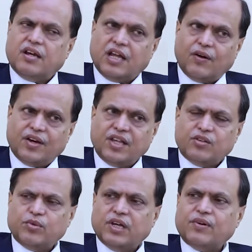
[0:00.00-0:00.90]

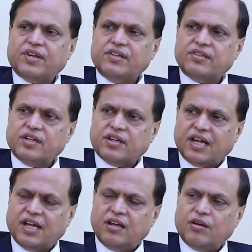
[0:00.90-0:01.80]
Nowadays, we have a recent
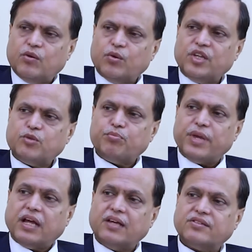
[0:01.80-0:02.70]
trial known as
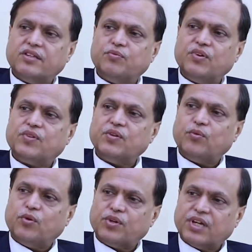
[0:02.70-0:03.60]
PEGASUS
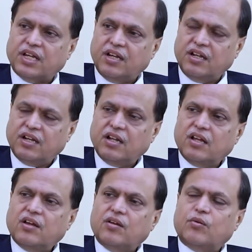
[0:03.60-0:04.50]
fifty-four trial,
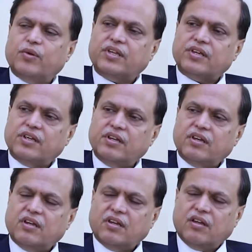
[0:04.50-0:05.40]
which in
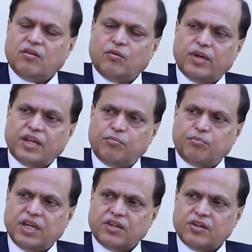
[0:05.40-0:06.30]
wherein
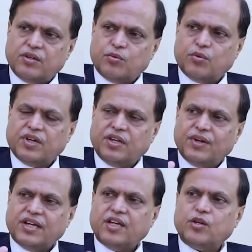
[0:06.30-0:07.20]
patients were
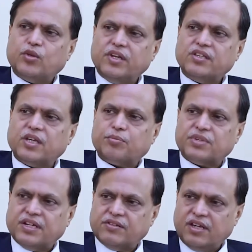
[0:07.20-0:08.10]
divided into three
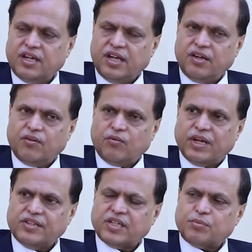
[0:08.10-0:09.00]
subsets.
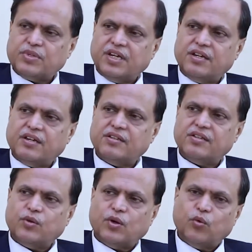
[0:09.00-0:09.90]
One subset
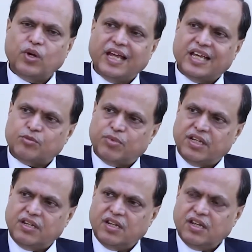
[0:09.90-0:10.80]
received only
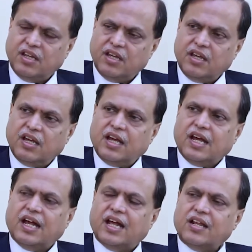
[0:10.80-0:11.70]
aspirin,
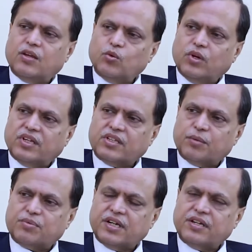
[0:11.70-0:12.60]
and two other
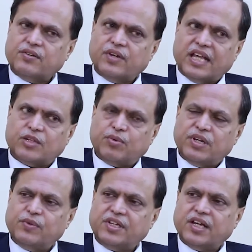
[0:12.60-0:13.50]
subsets received
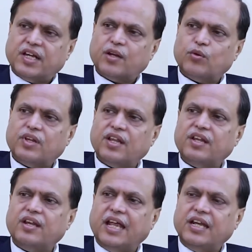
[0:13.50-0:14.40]
aspirin with
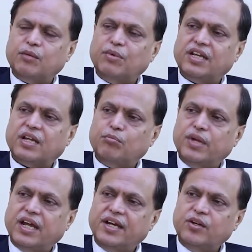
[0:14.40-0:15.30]
ticagrelor in ninety milligram
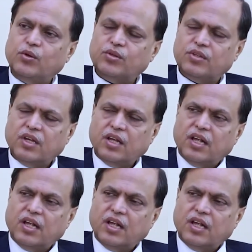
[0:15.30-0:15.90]
B I D dose,